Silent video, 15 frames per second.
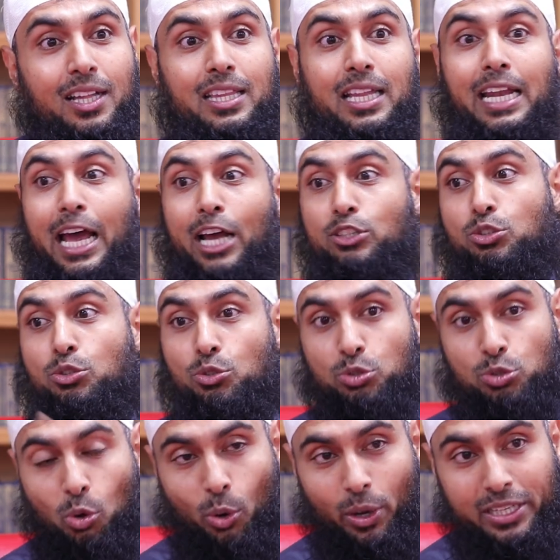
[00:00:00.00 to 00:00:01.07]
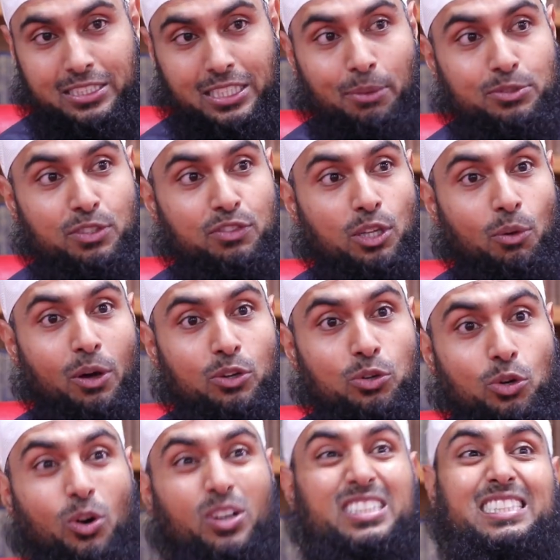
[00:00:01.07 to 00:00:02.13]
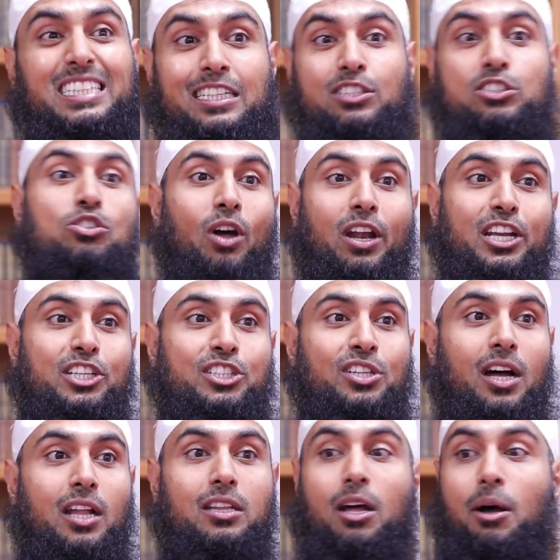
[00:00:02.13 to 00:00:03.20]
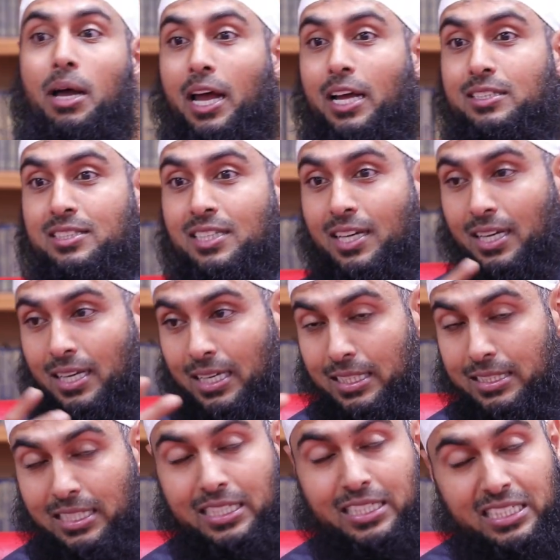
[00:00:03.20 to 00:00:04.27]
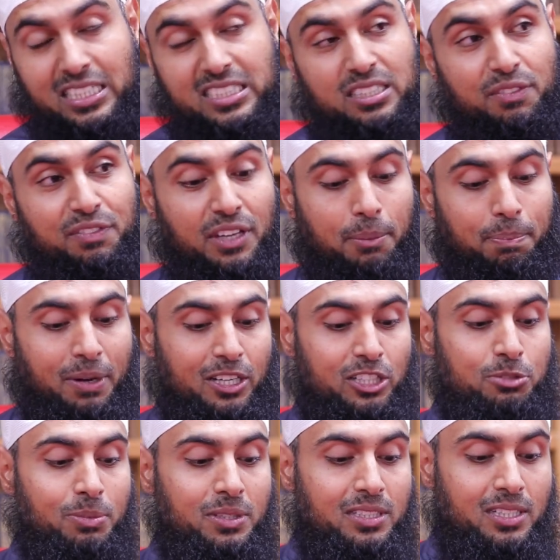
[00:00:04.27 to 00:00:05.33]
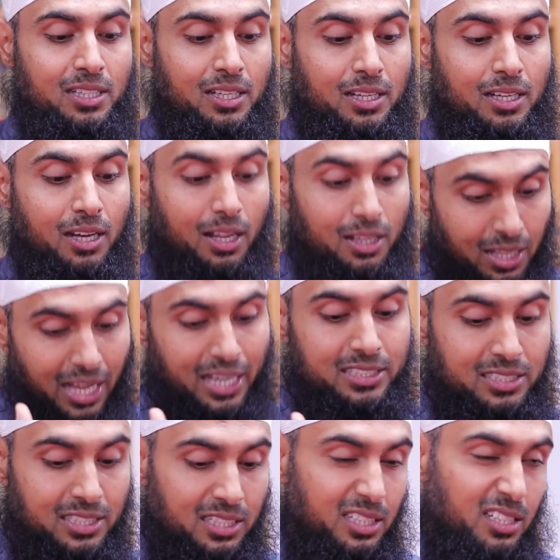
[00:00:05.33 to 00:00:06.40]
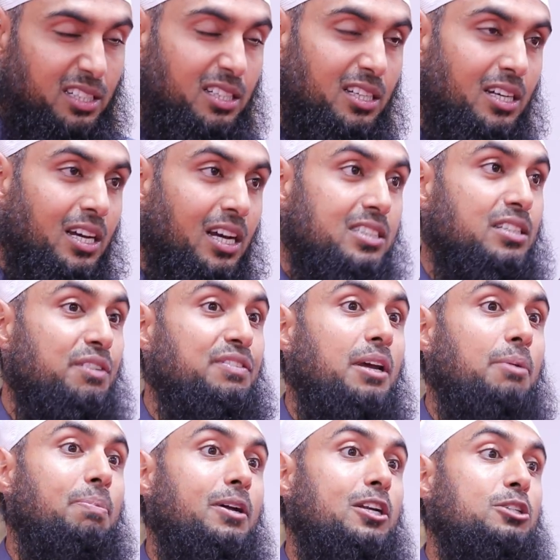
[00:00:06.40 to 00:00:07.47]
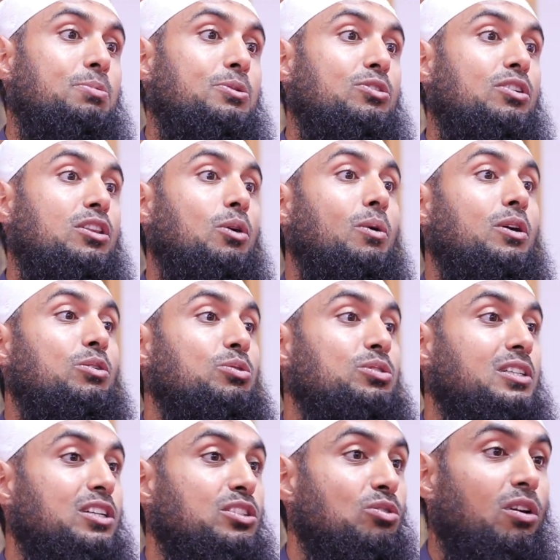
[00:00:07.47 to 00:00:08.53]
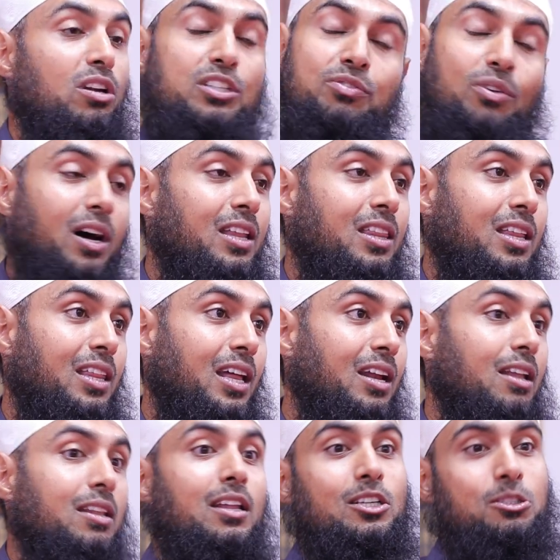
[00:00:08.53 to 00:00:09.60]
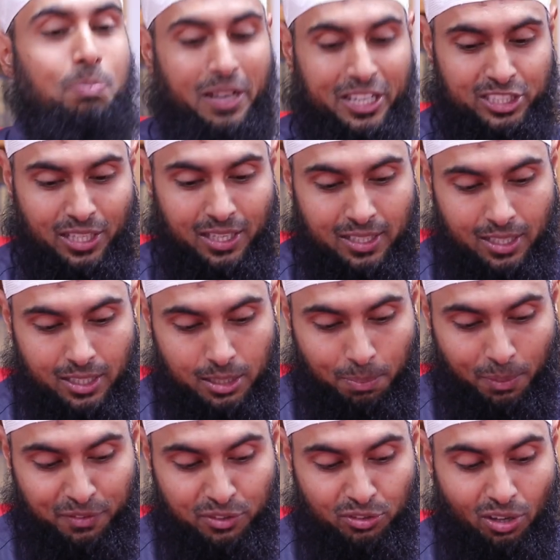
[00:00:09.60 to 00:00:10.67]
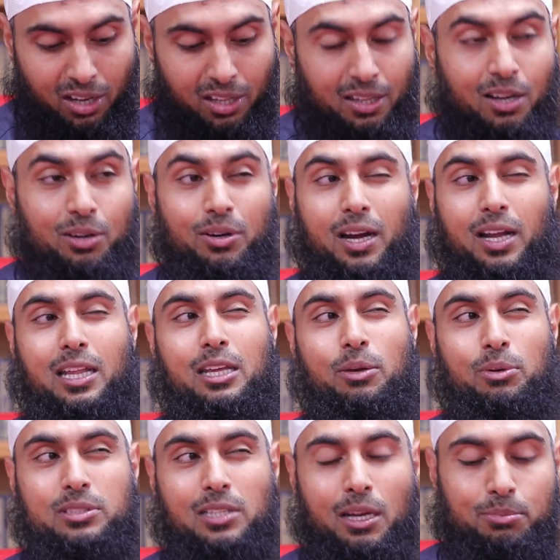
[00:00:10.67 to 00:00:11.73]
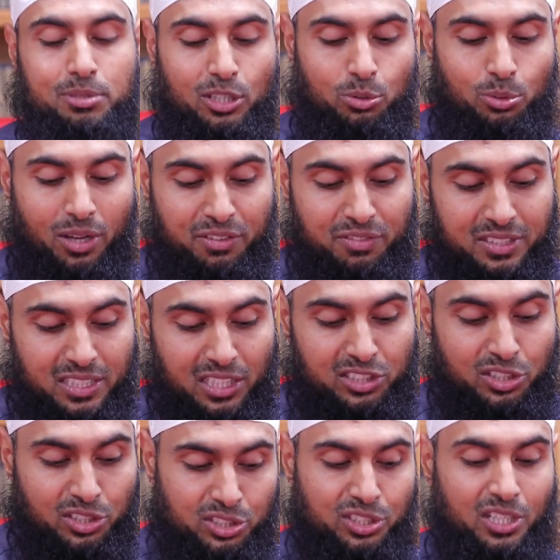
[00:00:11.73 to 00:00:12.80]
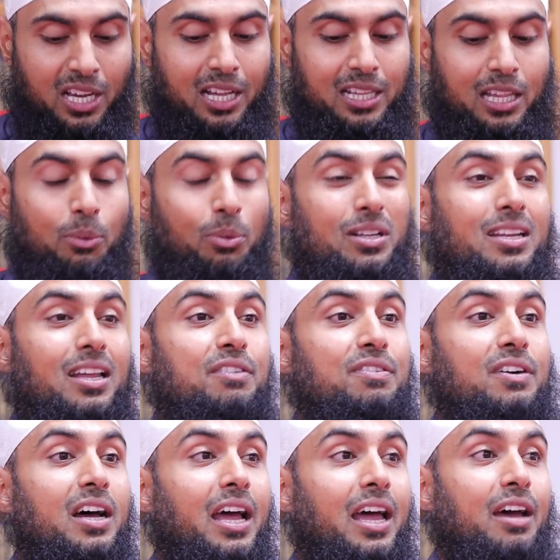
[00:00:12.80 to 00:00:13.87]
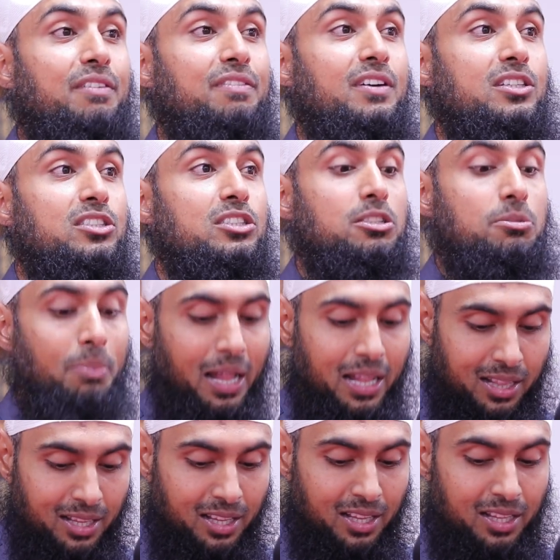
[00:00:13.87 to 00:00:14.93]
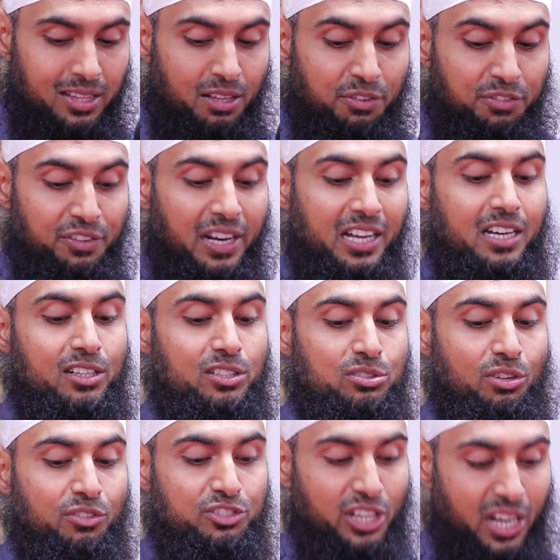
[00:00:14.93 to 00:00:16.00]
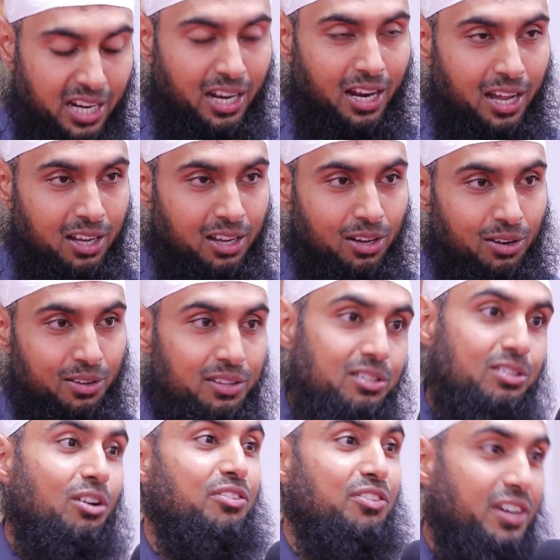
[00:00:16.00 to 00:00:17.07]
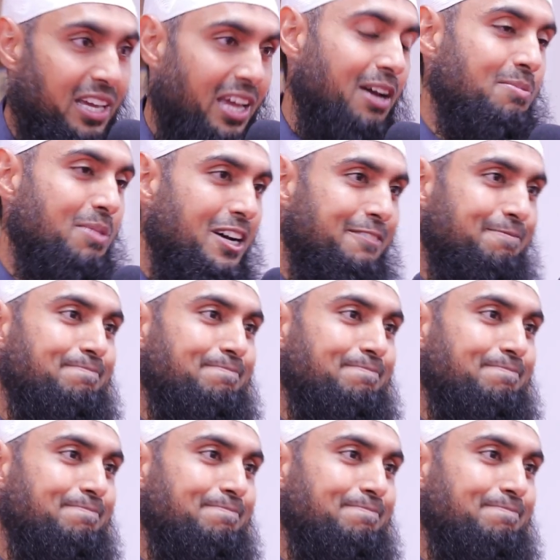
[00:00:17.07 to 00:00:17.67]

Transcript: then as you saw, in terms of the one who conceals knowledge, Allah has decreed a severe punishment. Allah has decreed a severe punishment on the one who seeks knowledge for other than Allah's pleasure. The Prophet sallallahu alaihi wasallam said, whoever does this, they will never ever smell the fragrance of Jannah on the day of Qiyamah.